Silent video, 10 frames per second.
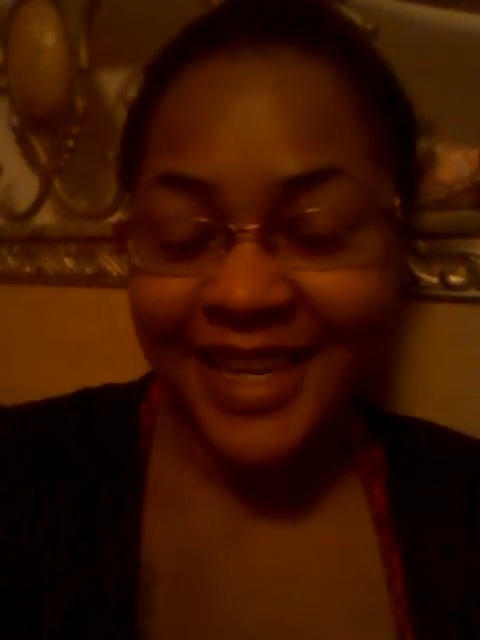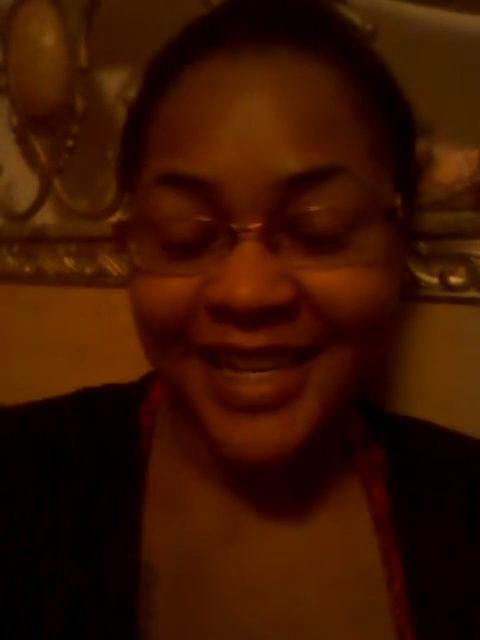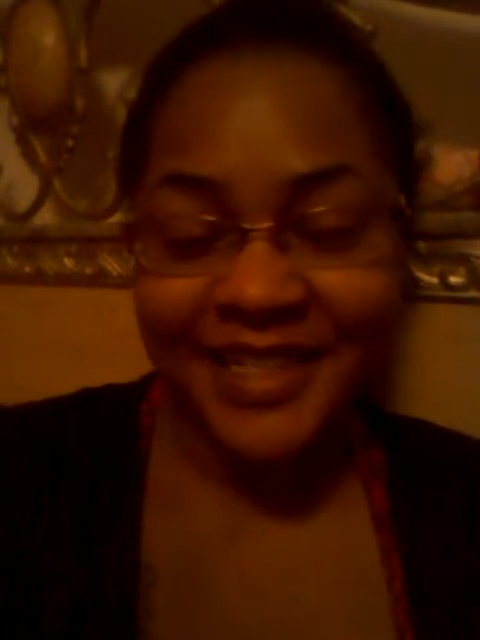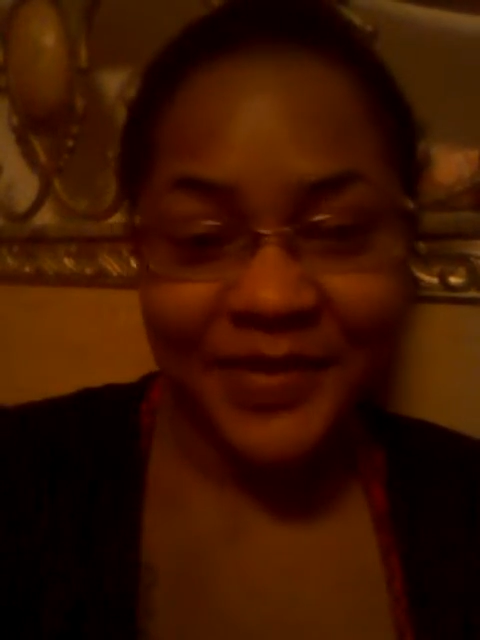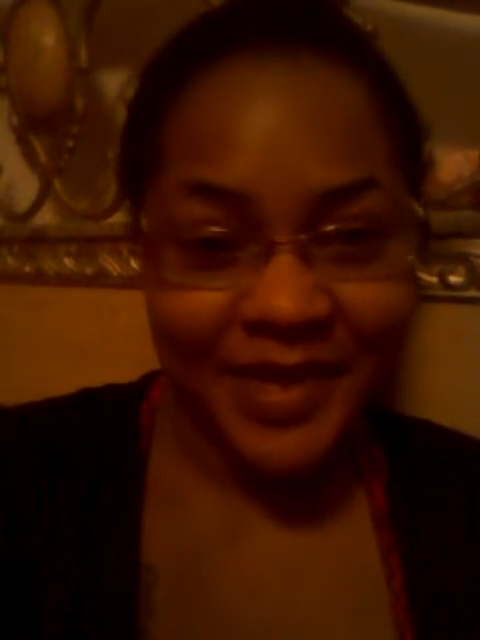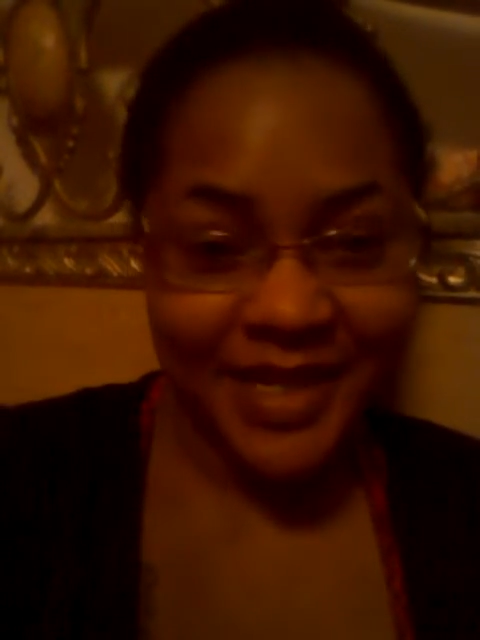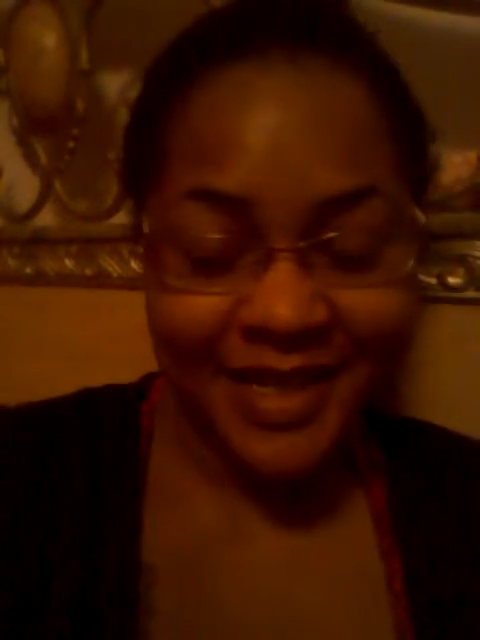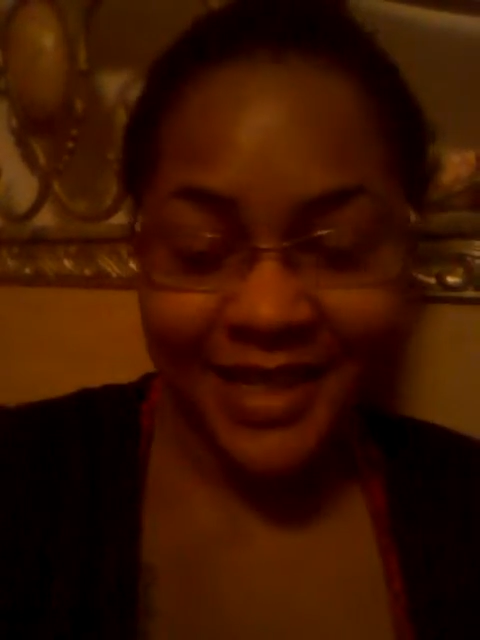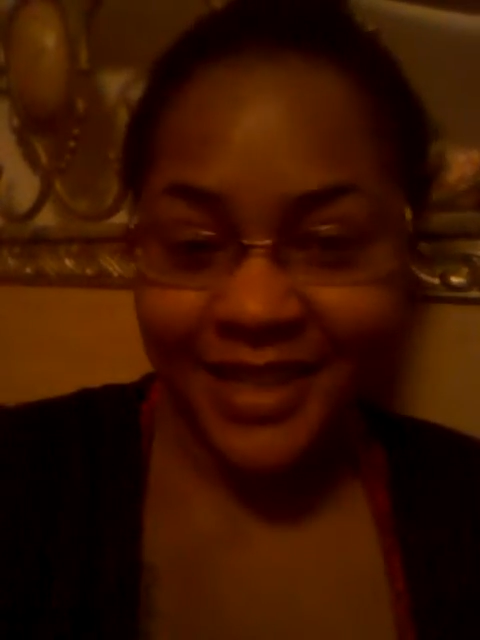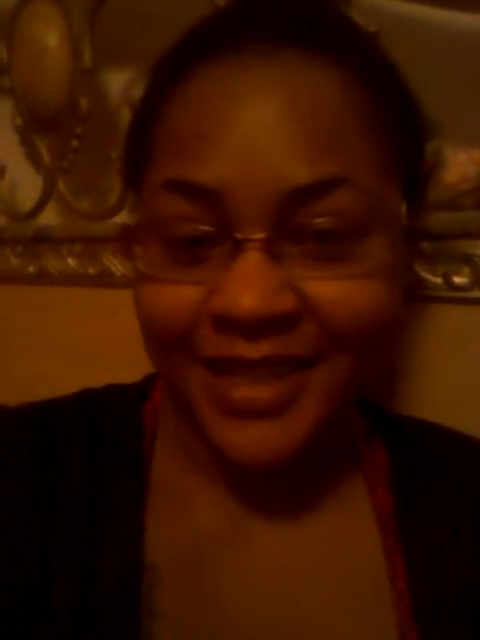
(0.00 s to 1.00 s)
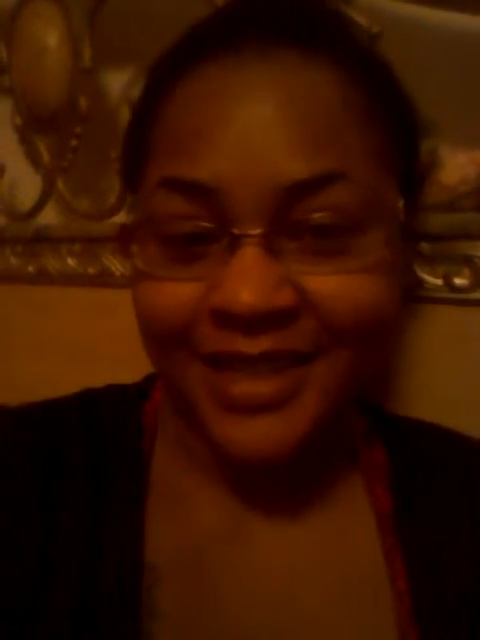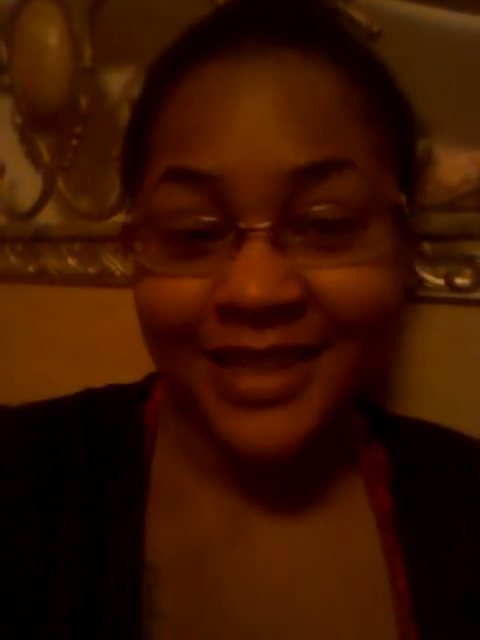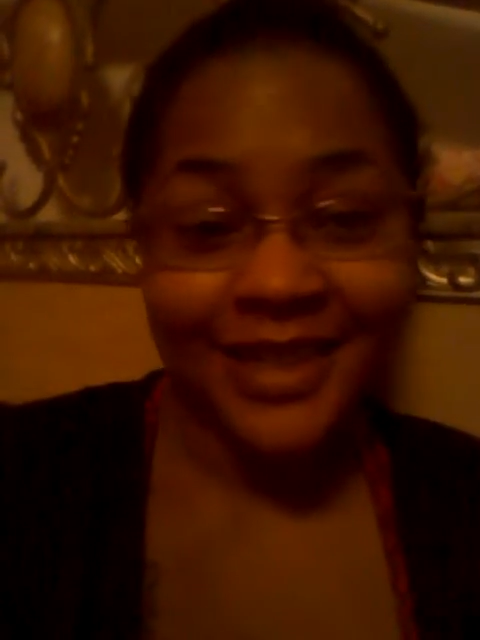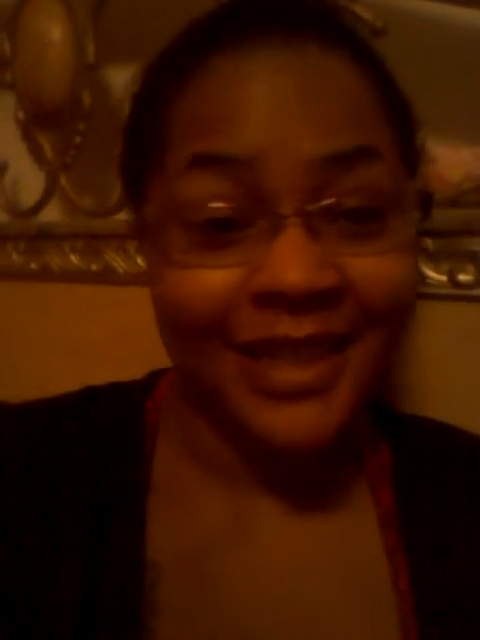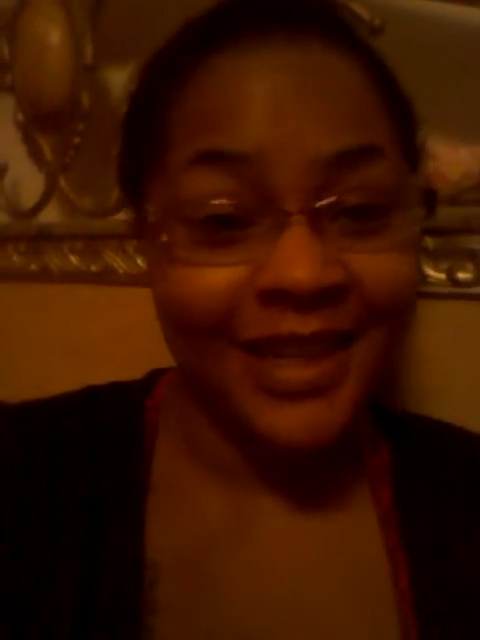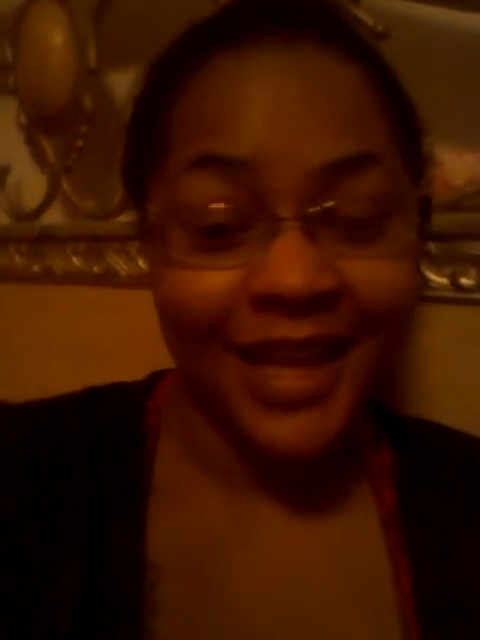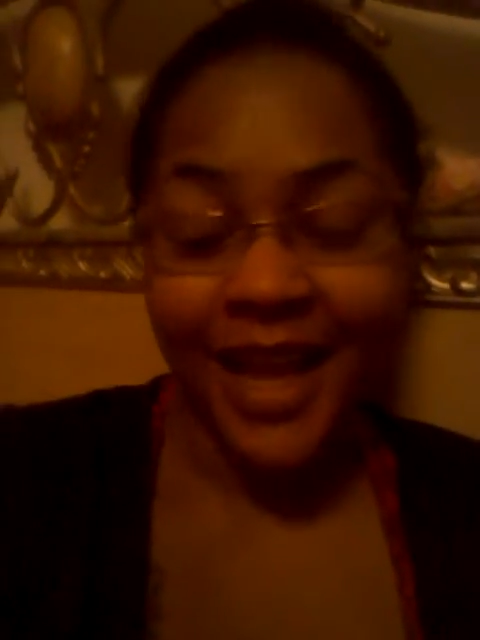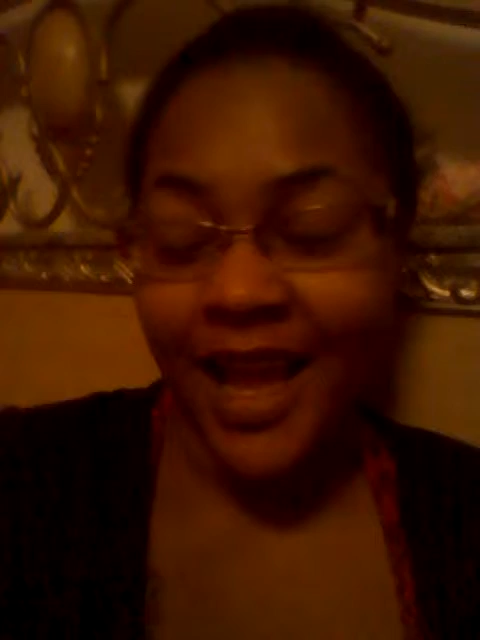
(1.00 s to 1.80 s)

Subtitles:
last week, and